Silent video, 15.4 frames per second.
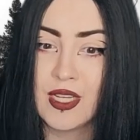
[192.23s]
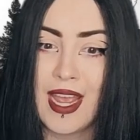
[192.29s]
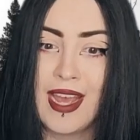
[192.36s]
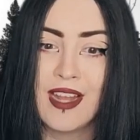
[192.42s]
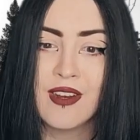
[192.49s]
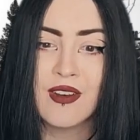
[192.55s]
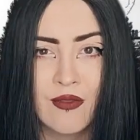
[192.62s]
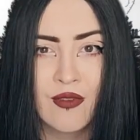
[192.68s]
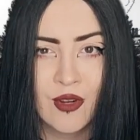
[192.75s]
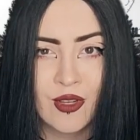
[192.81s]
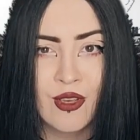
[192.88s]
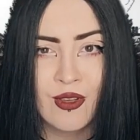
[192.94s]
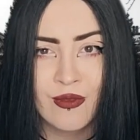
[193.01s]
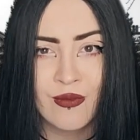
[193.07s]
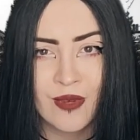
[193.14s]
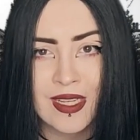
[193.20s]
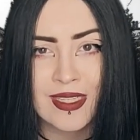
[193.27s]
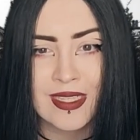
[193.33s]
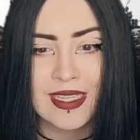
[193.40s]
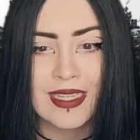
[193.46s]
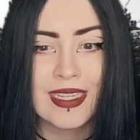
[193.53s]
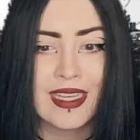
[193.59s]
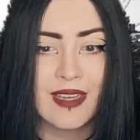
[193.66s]
and for good
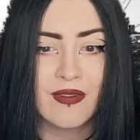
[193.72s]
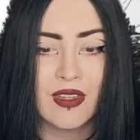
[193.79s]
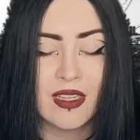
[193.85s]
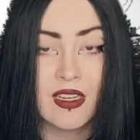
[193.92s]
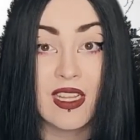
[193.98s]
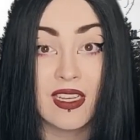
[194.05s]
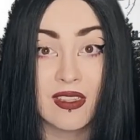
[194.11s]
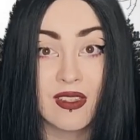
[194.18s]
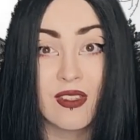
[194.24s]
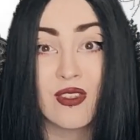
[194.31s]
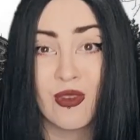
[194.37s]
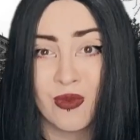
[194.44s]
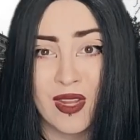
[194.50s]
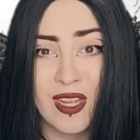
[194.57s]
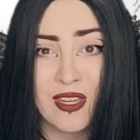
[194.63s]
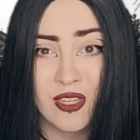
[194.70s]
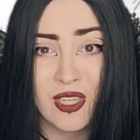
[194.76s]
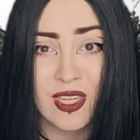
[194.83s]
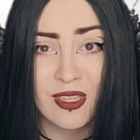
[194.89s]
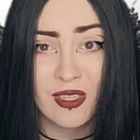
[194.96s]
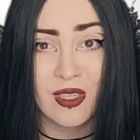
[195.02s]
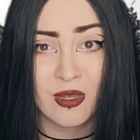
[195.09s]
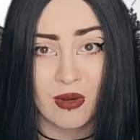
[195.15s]
reason given its deranged
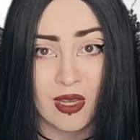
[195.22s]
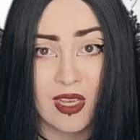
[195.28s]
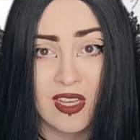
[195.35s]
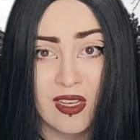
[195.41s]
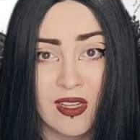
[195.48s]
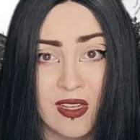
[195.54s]
history.